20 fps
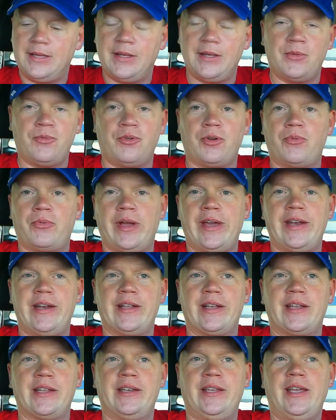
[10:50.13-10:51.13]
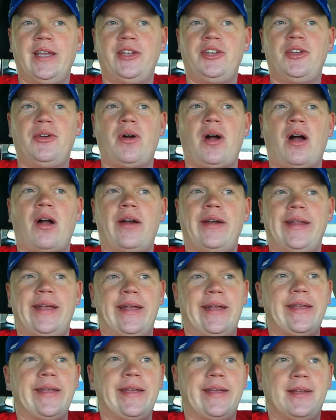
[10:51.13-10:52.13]
And we're ready to continue our
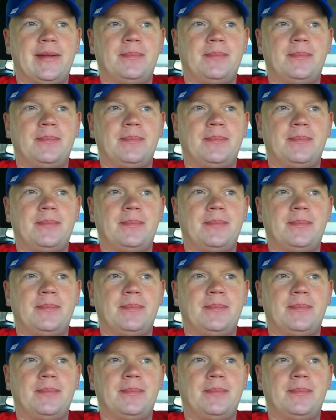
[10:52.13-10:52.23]
day.